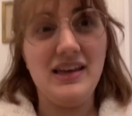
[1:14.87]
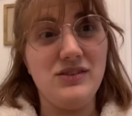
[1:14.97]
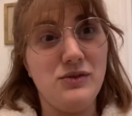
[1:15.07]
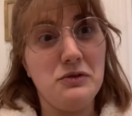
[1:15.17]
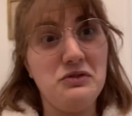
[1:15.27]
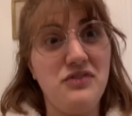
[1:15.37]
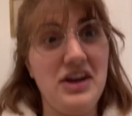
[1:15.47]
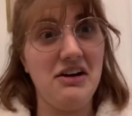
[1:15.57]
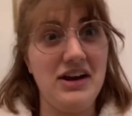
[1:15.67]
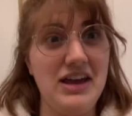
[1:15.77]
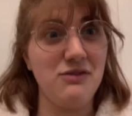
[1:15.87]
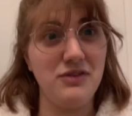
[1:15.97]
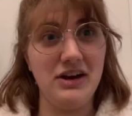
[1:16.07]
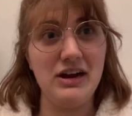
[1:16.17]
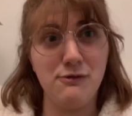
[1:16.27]
is very,
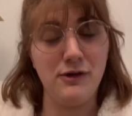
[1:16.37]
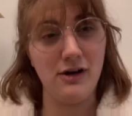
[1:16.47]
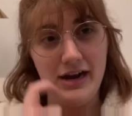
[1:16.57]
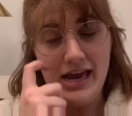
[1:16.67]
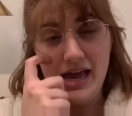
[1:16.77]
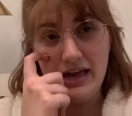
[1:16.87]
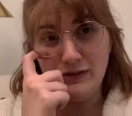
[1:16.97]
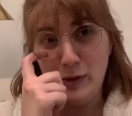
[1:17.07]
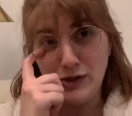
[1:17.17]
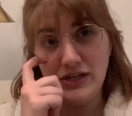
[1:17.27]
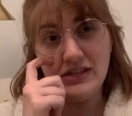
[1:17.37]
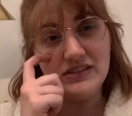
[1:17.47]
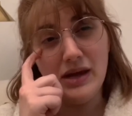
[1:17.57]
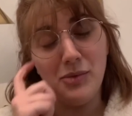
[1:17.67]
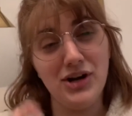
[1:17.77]
very furry, especially in
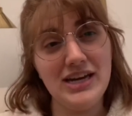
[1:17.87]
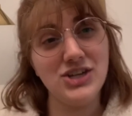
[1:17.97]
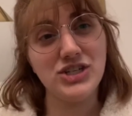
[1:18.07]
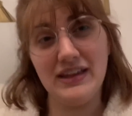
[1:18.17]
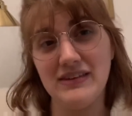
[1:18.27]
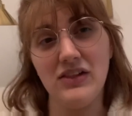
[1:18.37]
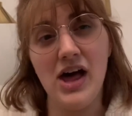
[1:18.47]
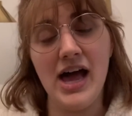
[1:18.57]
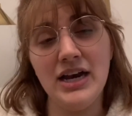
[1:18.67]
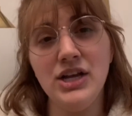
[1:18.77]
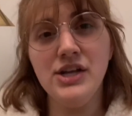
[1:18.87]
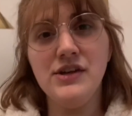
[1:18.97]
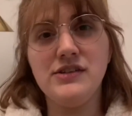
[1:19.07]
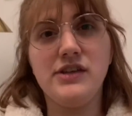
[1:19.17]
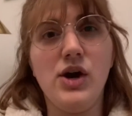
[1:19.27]
the summer. He sheds a lot,
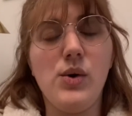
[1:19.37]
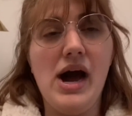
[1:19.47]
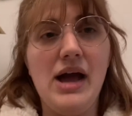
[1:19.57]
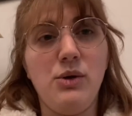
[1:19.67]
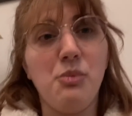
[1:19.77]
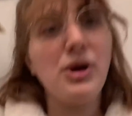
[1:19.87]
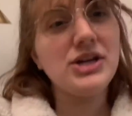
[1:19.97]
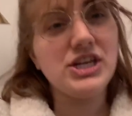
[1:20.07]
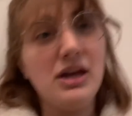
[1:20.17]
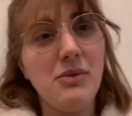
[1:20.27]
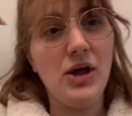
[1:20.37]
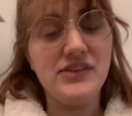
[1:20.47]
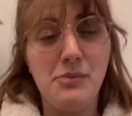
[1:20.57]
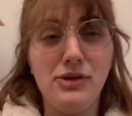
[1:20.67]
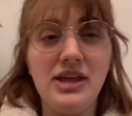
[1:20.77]
so I will brush him.
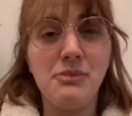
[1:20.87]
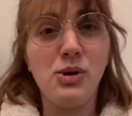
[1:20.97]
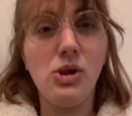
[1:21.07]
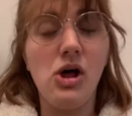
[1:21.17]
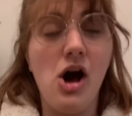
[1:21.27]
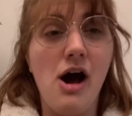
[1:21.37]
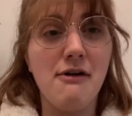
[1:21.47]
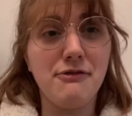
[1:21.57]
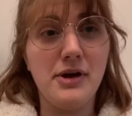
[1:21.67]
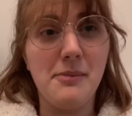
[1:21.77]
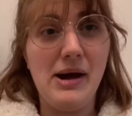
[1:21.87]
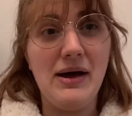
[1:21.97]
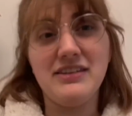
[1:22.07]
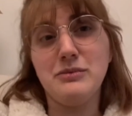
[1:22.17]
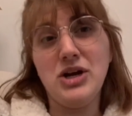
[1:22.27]
I'll typically pull off
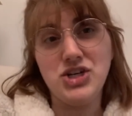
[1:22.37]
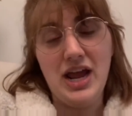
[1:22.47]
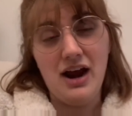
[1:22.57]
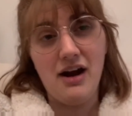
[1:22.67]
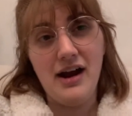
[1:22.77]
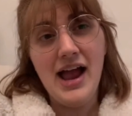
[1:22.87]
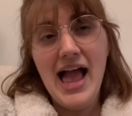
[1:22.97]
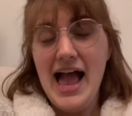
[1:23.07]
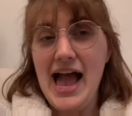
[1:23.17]
about as much hair